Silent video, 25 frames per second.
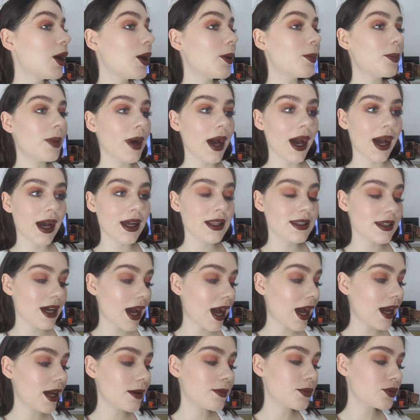But
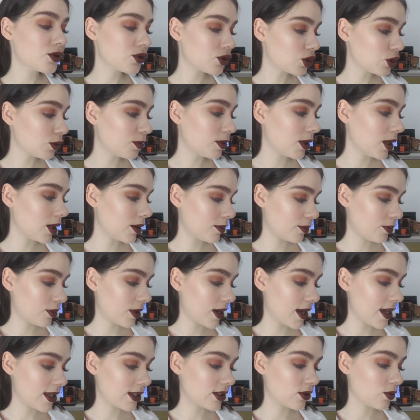I'm super
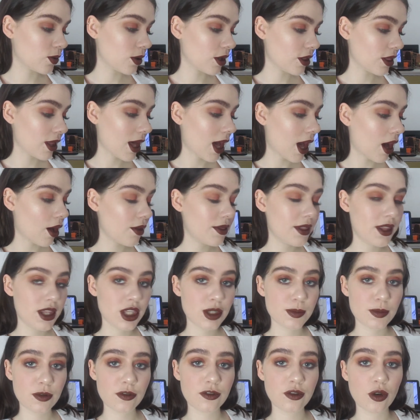impressed with how
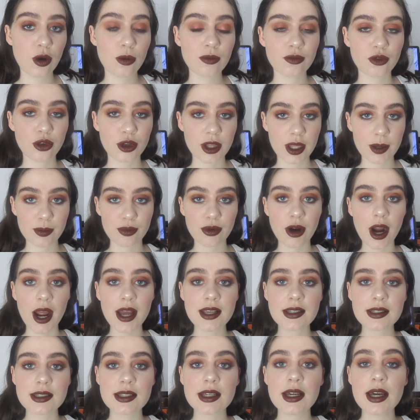these perform for their
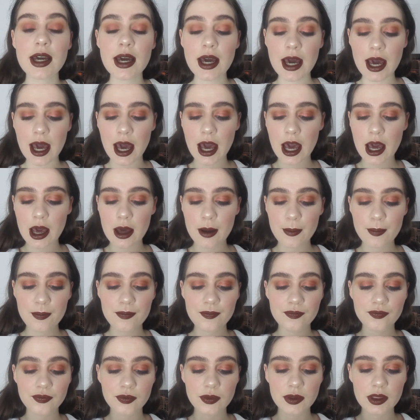price.
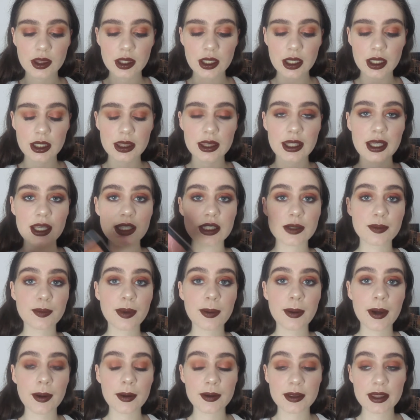These
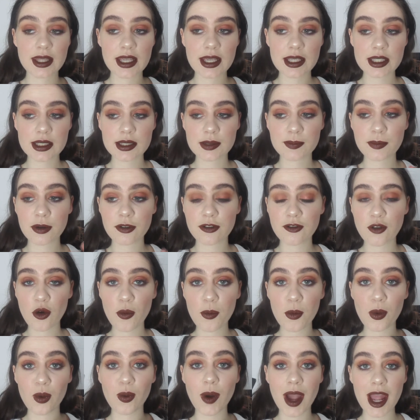
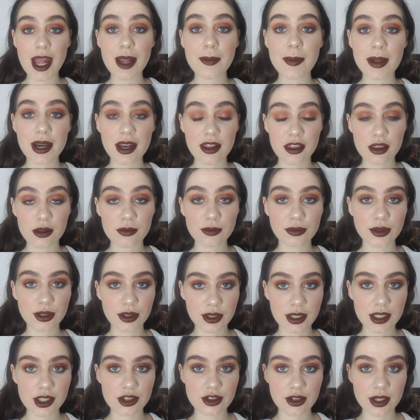perform way better than
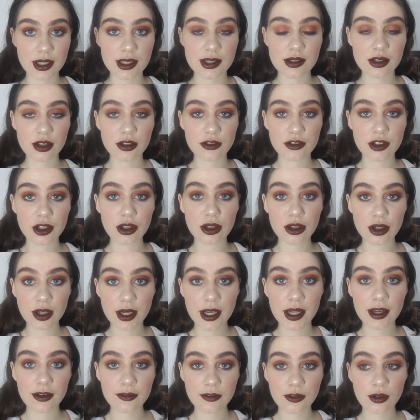Beauty Treats, so if you're
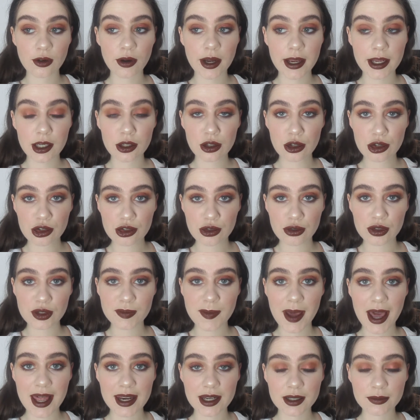looking for a neutrals
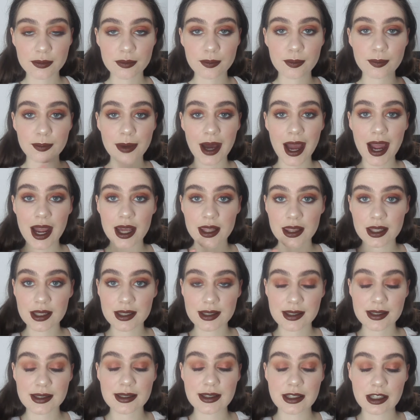palette, buy
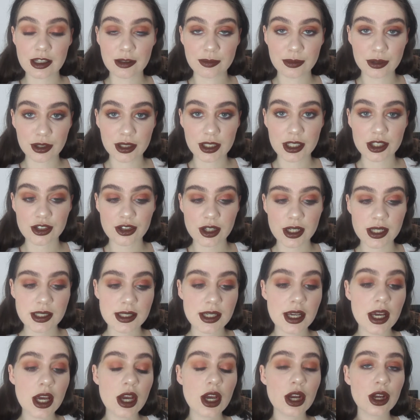this instead of Beauty Treats,
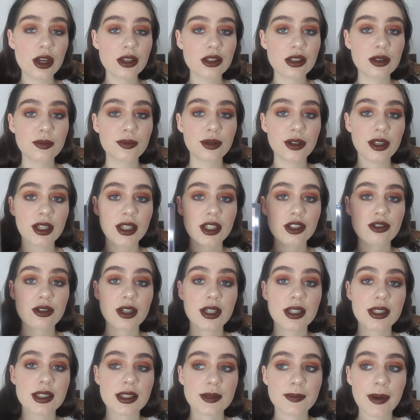because the Beauty
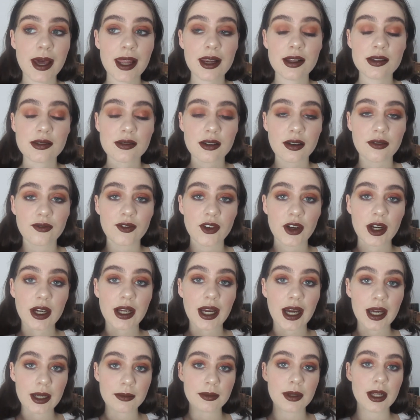Treats palettes are very
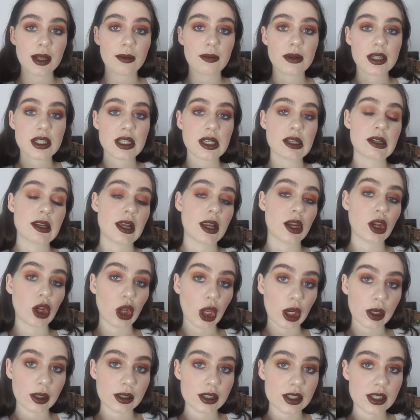unpigmented and
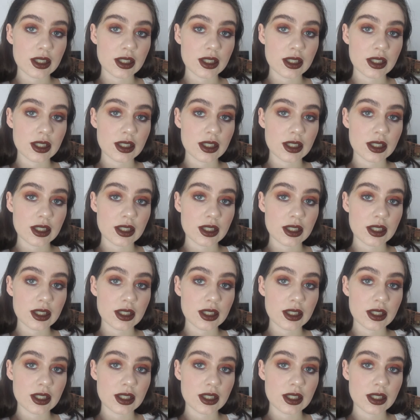not